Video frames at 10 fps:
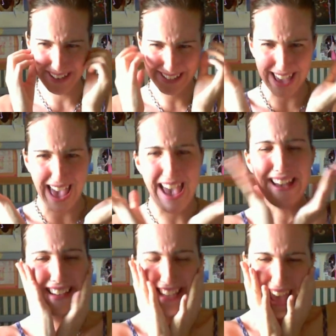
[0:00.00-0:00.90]

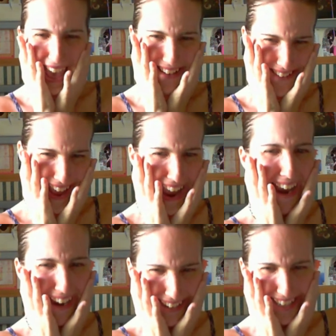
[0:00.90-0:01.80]
gay
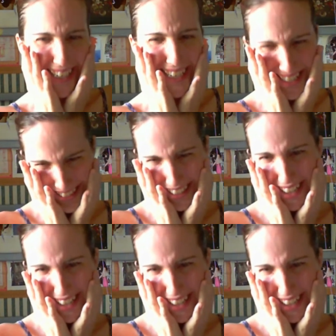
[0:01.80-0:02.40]
marriage.